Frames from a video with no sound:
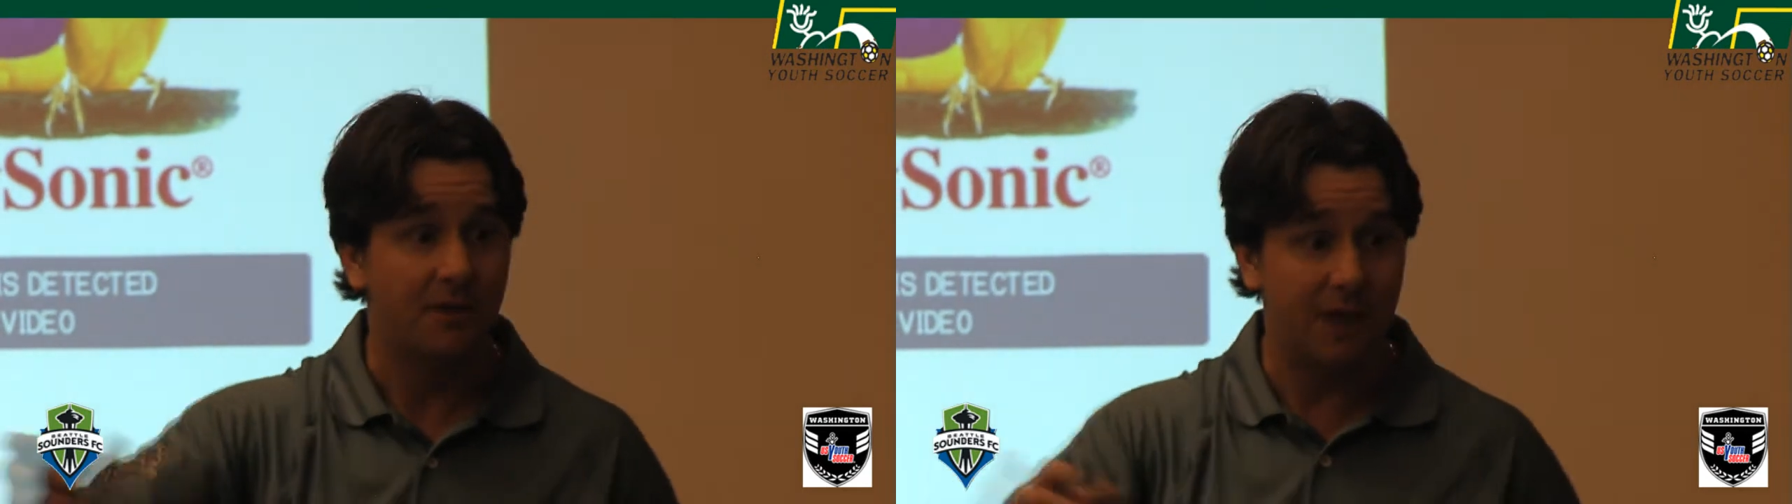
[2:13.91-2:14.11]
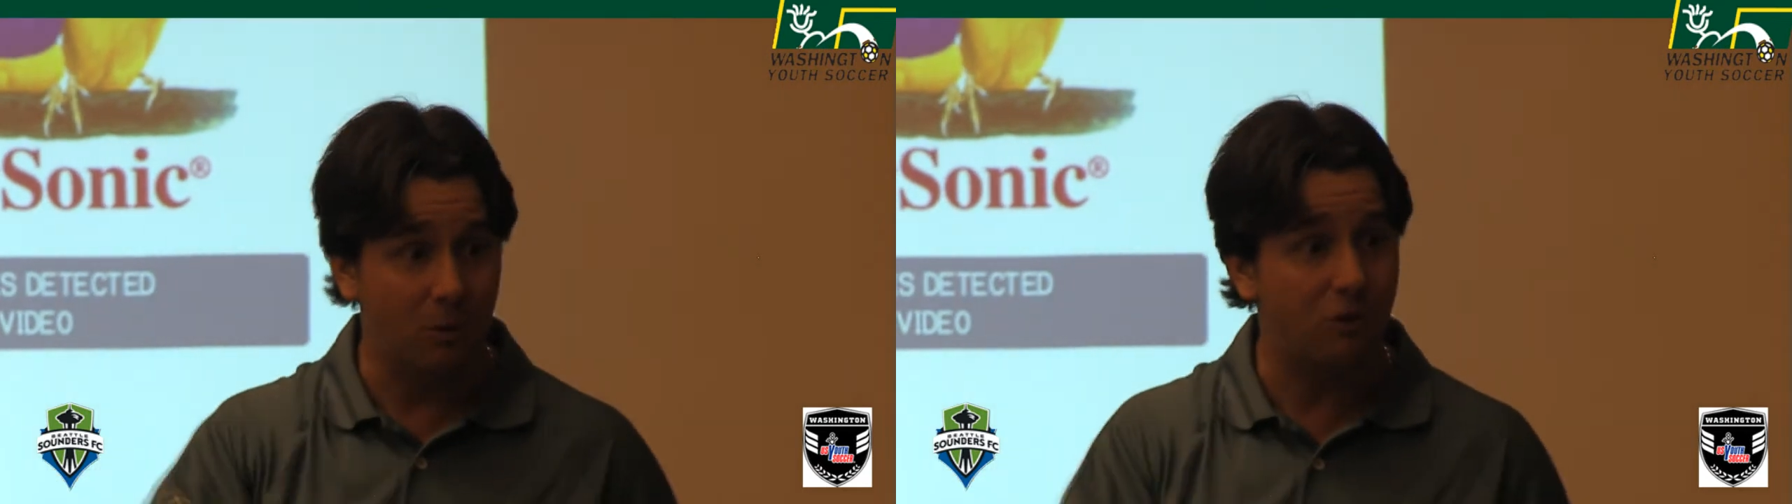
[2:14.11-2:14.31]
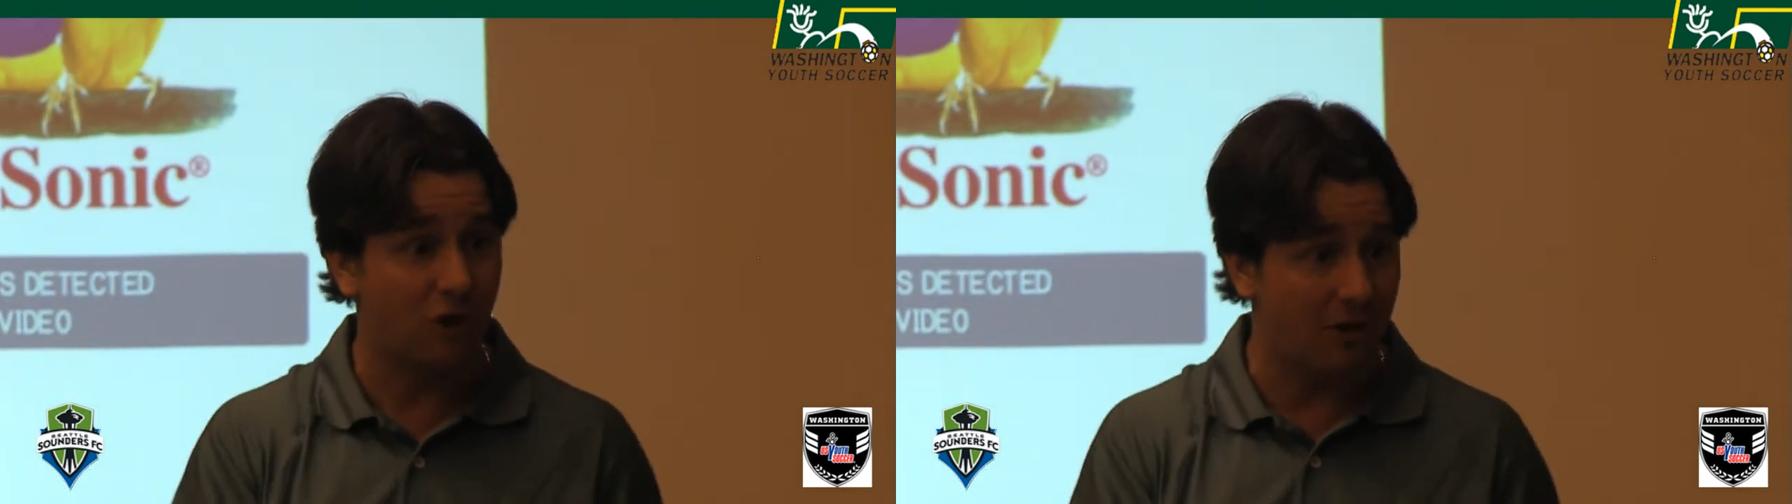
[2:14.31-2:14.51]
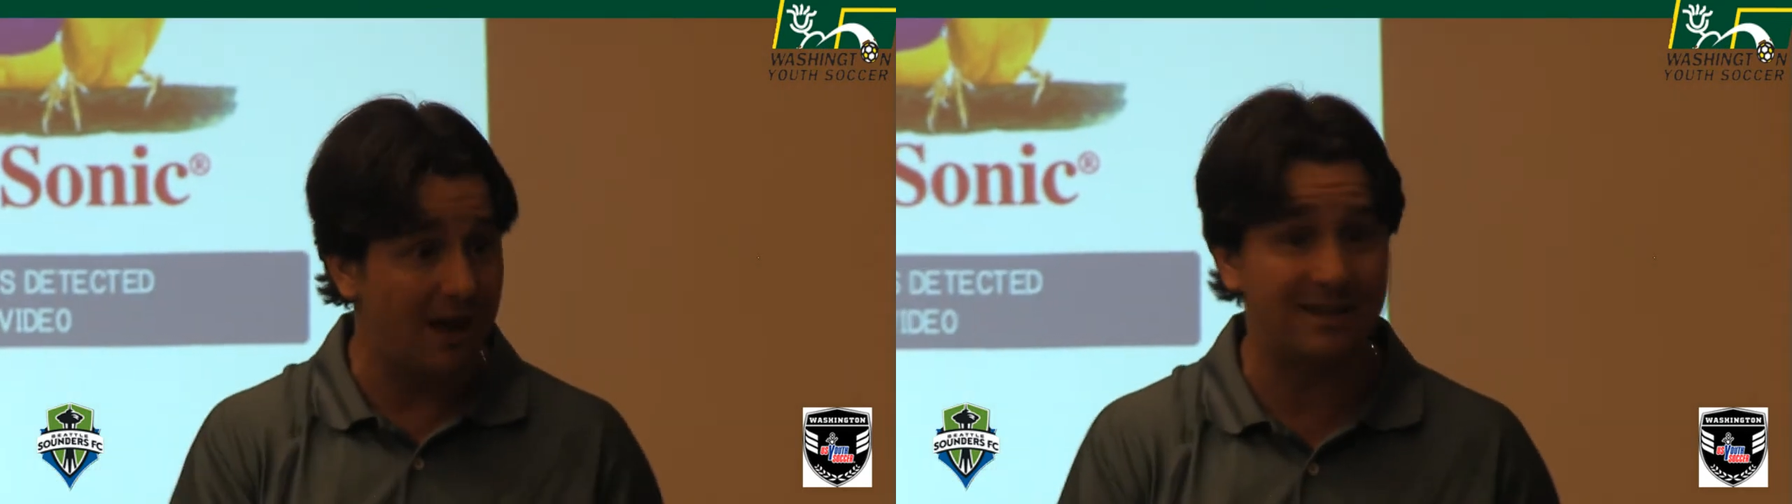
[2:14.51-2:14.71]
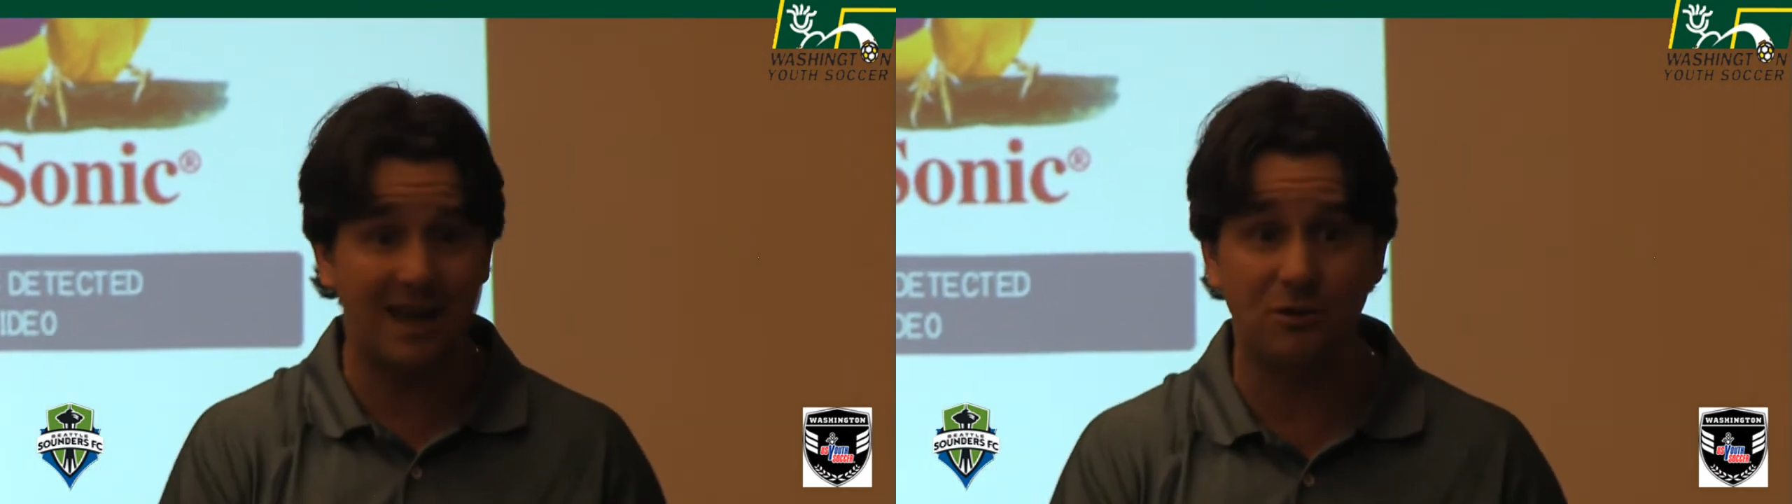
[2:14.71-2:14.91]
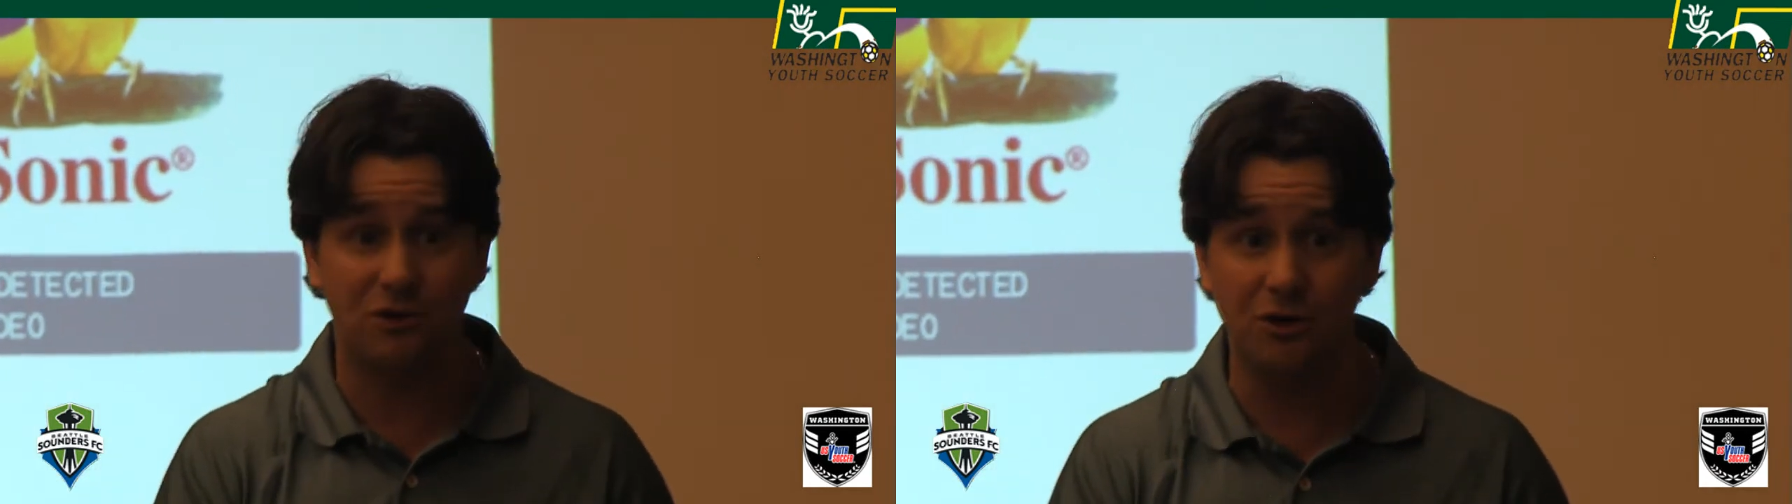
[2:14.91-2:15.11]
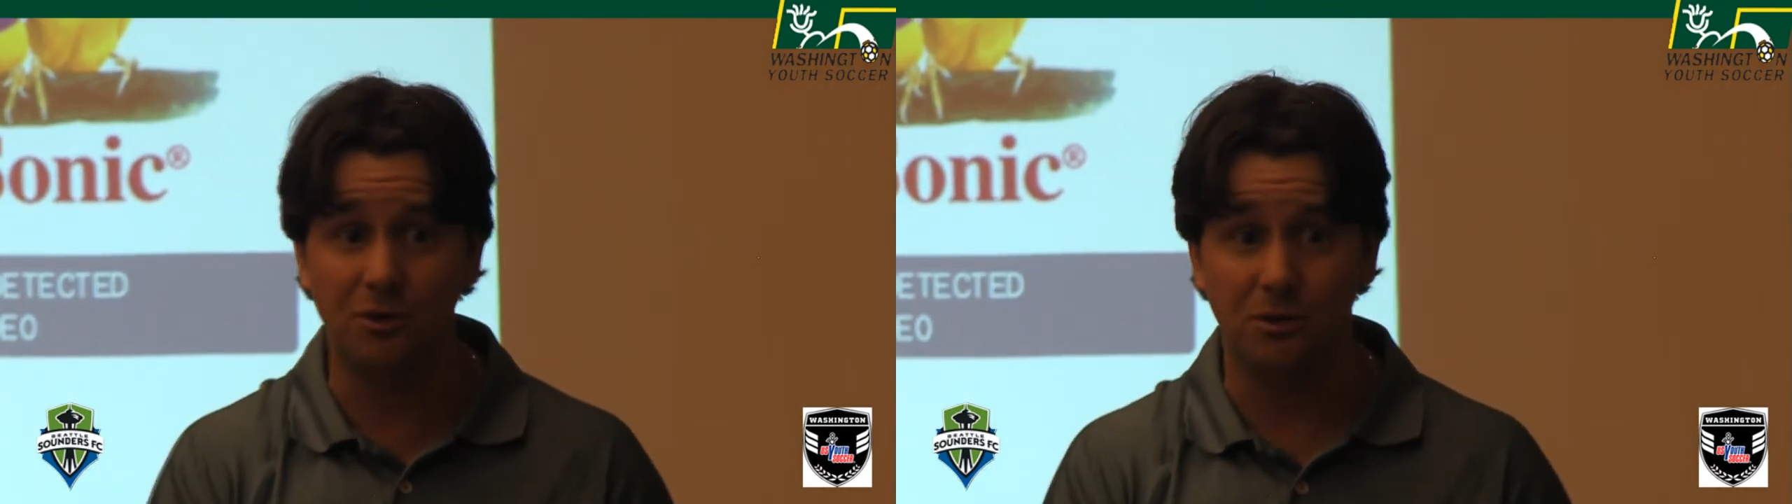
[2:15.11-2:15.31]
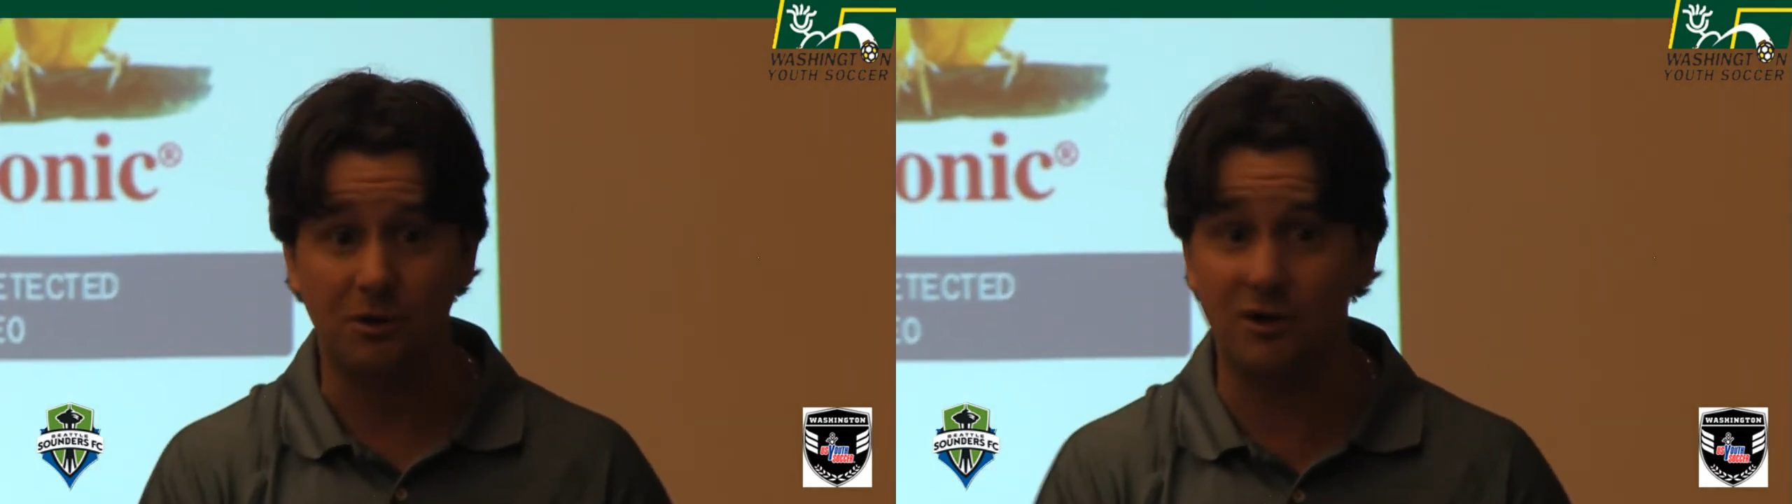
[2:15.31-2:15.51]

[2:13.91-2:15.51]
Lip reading: they will jot that down too,